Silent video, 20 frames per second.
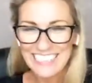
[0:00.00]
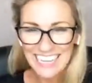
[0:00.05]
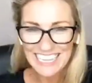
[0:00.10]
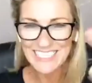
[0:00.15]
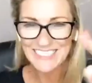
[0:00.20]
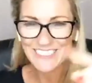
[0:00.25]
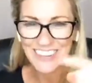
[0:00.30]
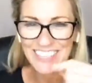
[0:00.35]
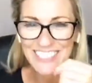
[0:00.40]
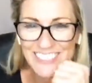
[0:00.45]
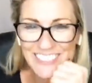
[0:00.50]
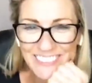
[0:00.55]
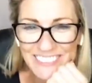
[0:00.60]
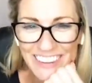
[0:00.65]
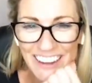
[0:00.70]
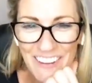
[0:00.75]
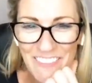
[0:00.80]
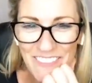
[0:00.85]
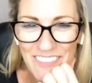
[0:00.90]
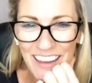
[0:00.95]
Yes,
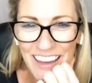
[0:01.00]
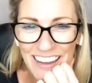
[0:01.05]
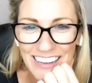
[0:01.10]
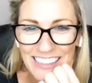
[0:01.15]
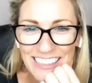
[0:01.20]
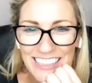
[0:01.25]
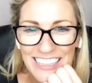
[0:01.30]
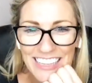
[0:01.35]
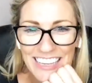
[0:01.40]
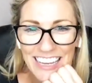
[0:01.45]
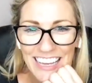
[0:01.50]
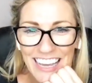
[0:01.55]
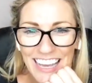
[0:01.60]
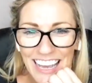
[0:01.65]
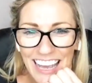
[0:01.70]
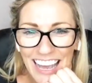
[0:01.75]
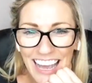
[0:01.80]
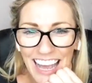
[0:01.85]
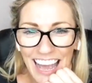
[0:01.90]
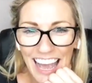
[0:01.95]
Rachel, love that.
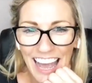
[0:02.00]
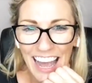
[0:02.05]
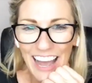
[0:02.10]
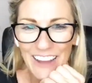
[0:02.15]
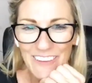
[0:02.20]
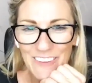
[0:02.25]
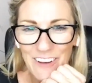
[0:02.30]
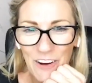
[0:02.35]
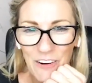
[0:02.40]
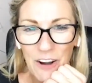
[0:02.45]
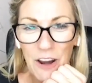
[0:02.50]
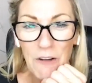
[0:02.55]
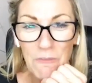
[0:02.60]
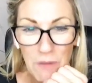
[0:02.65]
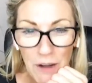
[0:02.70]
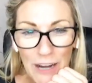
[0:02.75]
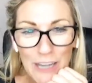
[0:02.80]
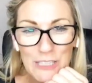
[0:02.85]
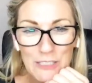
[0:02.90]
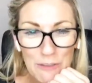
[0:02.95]
Lauren,
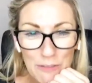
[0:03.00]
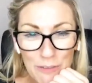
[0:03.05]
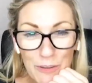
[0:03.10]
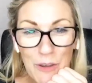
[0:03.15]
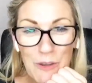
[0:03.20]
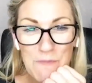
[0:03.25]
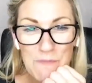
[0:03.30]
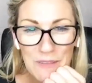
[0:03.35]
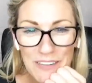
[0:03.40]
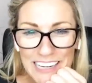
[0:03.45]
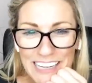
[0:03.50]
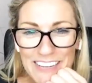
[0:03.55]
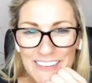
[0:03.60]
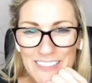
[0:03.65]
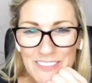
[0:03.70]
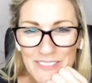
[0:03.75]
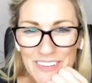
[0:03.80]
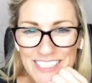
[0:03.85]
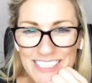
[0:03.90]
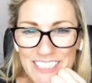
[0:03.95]
I worked with you and
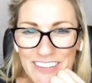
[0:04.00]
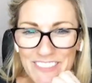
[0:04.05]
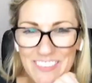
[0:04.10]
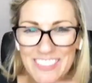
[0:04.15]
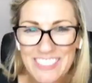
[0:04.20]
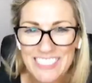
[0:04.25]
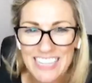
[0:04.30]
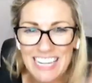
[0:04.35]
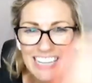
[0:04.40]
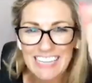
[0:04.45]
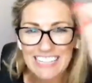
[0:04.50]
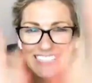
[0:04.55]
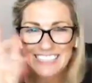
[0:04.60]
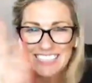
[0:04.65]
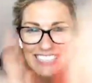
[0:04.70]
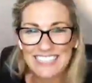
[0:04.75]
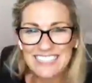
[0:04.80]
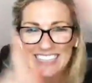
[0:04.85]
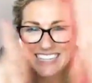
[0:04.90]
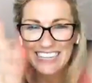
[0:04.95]
believed in myself and stayed
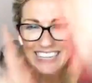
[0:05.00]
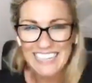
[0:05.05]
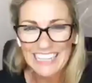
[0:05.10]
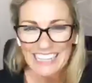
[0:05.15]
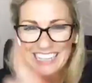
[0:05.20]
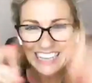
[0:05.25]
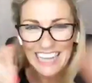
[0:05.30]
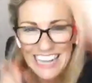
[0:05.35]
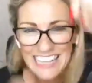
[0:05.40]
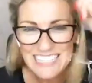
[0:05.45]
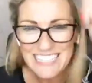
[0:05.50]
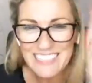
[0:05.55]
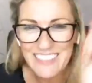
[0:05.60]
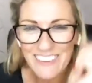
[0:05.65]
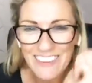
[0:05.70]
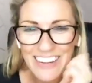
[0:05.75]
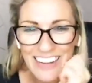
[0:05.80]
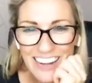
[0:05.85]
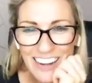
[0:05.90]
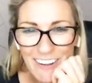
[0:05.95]
consistent. Yes,
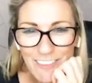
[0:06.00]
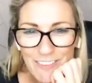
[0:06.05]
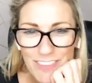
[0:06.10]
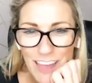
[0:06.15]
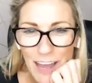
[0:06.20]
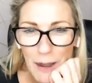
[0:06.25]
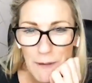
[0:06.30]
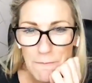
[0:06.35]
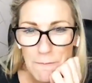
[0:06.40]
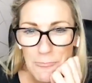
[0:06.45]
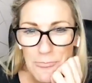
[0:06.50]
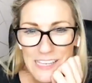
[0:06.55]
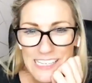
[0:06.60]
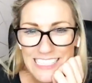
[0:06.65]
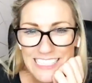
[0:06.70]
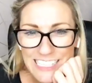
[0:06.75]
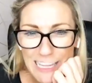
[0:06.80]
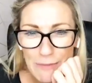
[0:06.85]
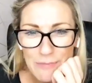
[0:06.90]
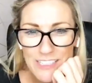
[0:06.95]
Lauren, love that.
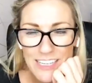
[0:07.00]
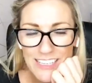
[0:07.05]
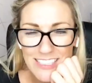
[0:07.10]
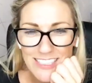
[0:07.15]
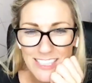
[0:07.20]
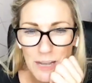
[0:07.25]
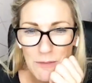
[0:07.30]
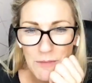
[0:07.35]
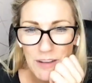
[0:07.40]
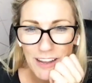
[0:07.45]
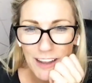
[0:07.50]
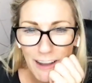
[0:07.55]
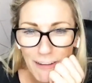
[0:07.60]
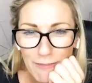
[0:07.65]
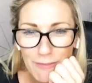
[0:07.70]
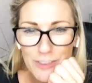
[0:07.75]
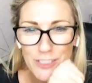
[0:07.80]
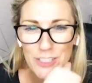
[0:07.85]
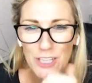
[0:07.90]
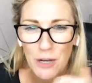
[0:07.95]
Stepped outside my
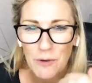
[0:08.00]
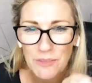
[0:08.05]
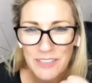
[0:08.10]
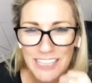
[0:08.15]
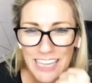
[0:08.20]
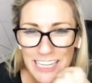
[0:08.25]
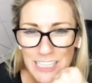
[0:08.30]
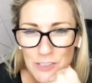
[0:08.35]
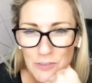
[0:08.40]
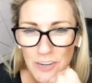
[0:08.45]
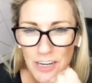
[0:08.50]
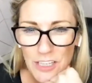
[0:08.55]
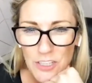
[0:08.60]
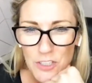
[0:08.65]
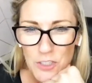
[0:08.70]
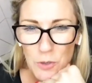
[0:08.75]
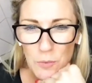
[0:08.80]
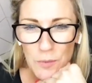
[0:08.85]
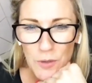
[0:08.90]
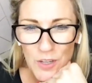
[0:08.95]
comfort zone. Yes,
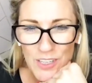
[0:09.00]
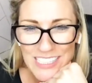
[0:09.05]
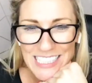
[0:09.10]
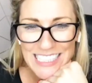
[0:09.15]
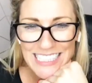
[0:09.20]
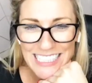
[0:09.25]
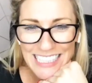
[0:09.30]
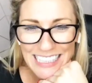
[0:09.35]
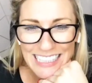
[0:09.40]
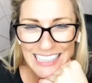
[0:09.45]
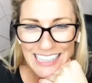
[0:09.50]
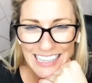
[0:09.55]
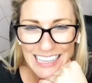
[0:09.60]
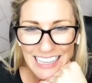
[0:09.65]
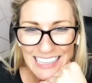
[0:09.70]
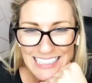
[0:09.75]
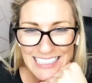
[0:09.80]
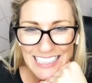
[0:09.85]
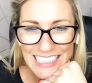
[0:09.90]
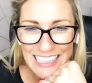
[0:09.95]
Rachel, because I didn't
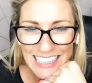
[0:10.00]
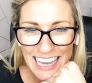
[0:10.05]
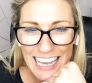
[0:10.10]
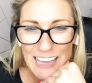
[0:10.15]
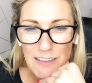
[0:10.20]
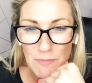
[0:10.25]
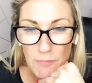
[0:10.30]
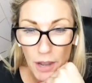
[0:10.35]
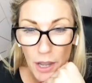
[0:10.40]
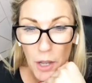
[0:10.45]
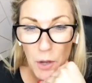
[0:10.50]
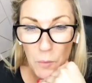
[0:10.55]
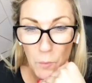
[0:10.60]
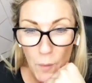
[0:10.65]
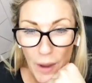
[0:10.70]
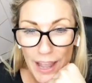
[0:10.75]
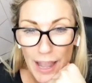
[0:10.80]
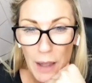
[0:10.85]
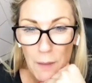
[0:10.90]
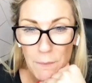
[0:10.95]
get in my
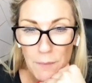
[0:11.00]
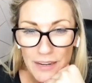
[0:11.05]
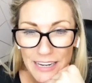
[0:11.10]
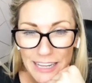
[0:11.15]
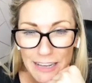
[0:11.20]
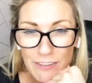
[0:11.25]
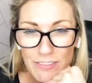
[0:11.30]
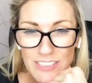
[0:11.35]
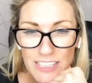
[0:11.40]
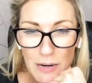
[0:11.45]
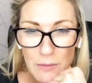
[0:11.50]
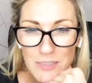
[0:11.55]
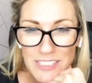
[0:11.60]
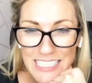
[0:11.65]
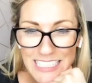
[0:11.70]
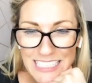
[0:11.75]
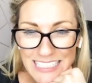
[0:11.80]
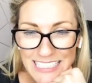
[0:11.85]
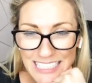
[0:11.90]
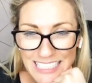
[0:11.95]
own way. I believed and I
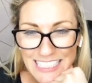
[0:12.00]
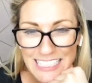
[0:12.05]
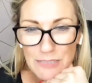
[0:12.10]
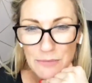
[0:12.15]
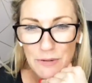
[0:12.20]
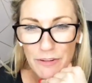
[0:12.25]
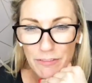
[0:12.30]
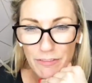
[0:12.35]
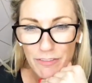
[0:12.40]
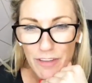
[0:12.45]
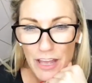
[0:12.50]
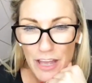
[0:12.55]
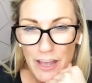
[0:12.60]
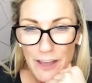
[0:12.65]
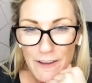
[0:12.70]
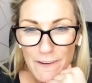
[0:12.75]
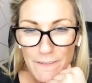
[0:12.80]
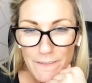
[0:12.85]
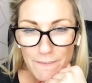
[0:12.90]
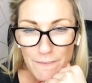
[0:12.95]
was consistent with
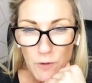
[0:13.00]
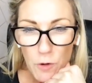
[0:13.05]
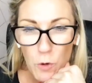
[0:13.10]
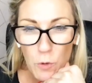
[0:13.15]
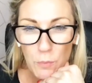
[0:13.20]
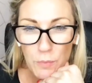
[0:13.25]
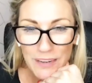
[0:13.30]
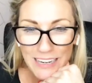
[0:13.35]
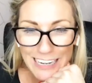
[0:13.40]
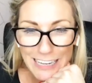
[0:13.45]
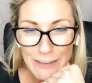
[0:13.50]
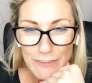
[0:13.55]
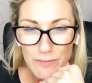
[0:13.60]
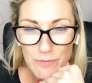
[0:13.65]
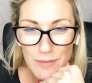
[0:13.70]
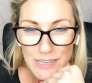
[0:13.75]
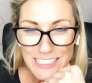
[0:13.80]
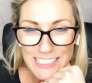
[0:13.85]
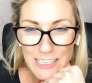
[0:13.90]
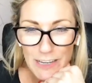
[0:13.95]
full
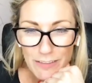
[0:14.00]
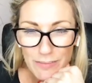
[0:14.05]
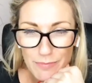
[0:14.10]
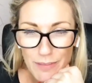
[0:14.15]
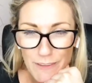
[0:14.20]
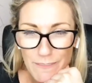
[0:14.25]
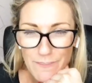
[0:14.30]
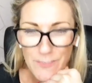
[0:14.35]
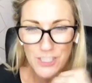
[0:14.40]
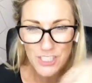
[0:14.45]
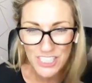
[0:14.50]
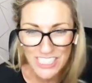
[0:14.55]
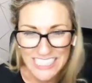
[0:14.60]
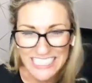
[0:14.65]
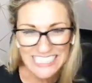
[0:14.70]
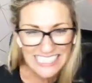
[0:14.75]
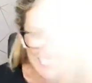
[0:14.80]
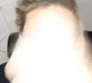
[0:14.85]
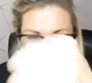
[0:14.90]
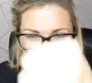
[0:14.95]
belief in myself and my
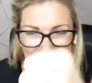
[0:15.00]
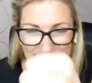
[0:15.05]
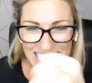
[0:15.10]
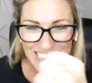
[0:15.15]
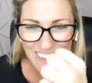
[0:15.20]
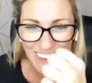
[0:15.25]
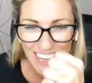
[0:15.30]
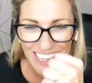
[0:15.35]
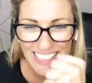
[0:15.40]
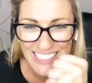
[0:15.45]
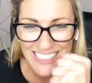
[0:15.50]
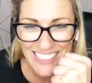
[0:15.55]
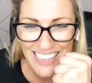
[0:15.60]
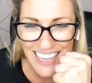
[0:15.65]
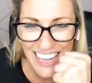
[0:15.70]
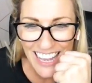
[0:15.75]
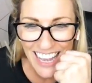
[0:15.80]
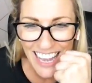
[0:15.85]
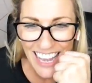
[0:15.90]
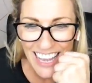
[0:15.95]
vision. Yes, Grace.
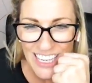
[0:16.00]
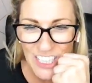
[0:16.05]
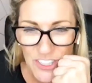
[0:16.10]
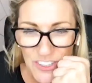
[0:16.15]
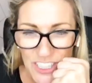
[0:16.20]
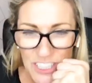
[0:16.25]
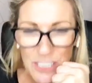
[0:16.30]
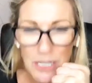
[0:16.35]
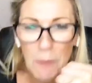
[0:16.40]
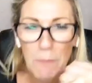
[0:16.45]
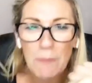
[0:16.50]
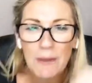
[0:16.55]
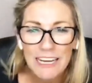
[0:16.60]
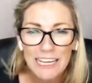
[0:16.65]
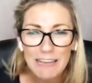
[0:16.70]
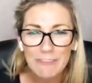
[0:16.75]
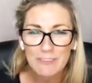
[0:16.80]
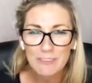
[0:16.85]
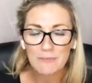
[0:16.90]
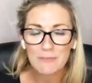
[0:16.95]
Trish, I
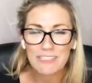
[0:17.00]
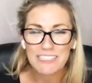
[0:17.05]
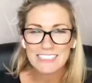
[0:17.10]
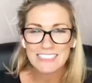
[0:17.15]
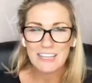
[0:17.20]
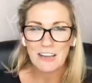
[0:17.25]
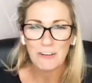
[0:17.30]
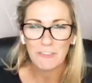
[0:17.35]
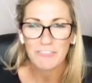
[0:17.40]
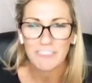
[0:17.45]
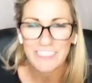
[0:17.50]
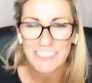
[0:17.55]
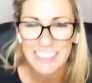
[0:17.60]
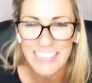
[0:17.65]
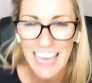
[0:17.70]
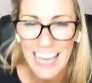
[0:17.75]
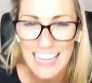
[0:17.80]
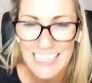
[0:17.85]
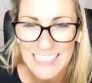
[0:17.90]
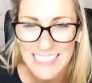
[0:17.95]
believed in myself.
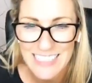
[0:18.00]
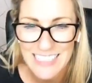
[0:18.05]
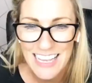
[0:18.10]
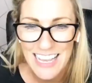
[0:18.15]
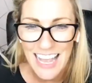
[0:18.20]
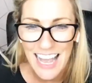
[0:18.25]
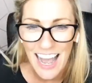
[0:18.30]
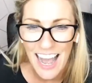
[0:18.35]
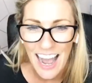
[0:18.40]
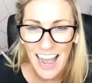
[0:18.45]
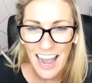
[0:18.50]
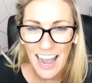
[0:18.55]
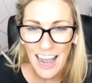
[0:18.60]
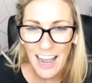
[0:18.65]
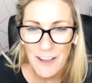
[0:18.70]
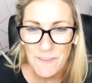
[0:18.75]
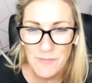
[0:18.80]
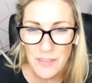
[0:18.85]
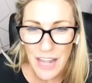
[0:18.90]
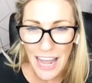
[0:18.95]
Yes.
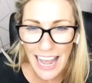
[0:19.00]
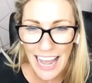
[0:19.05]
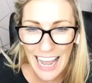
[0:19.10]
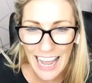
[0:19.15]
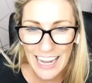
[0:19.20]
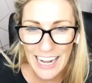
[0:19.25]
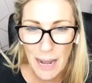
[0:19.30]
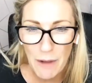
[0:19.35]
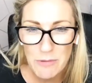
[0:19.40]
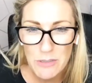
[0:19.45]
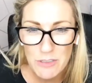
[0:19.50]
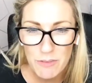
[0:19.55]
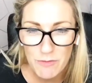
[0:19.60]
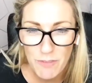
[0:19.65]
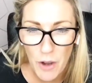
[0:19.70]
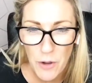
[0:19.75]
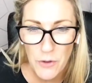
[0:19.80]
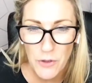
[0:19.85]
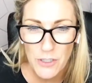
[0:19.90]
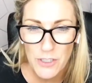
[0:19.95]
And I was
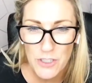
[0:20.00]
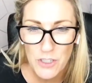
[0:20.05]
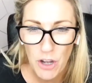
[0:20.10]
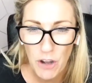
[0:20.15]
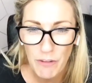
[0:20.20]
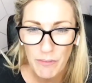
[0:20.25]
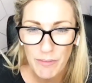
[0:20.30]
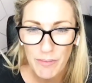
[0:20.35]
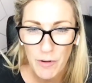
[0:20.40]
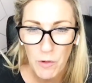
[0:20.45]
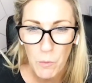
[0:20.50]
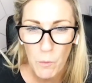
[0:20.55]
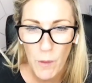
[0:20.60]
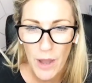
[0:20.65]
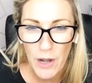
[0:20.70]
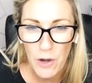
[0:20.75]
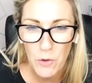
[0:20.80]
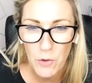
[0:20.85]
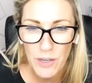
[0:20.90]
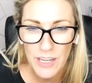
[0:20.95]
focused, confident,
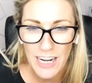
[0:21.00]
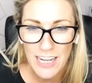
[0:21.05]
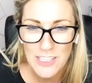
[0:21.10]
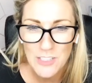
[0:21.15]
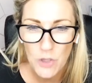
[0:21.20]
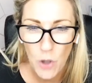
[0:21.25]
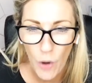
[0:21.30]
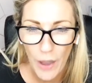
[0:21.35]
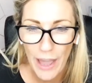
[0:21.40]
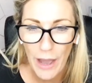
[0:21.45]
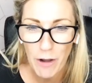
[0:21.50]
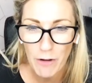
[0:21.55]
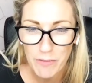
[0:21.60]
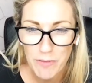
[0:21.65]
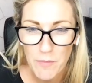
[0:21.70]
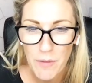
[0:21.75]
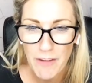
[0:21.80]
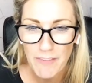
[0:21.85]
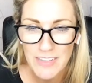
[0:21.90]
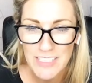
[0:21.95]
well organised, got
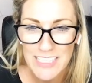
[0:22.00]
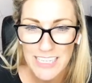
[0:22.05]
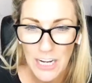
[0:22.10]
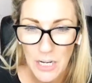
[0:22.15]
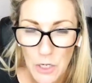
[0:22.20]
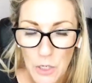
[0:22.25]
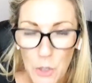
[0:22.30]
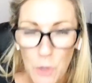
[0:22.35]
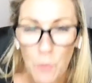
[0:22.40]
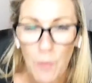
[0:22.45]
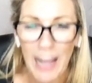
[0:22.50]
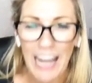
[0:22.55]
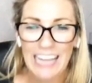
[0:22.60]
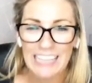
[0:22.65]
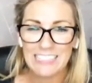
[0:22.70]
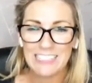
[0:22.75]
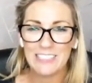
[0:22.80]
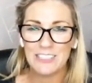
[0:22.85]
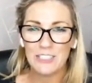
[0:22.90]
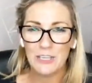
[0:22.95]
help from others, and I knew what I
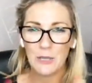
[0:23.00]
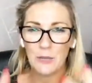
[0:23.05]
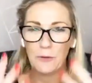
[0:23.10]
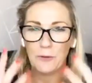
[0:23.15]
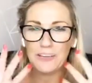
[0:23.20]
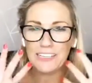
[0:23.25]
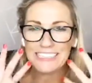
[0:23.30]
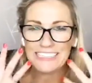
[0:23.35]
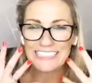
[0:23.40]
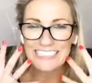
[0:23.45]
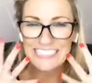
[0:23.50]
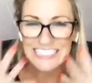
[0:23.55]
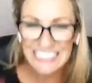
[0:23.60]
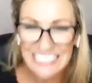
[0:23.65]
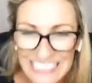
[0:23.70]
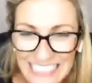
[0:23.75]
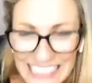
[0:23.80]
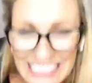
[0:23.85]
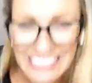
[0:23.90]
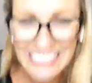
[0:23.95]
had to do.
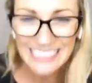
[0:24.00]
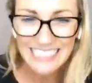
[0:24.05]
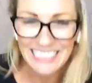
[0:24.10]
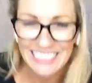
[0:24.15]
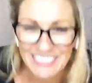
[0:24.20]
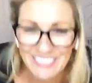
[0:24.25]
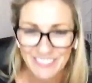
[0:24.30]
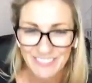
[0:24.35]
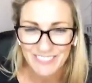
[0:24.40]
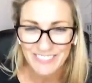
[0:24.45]
Yes.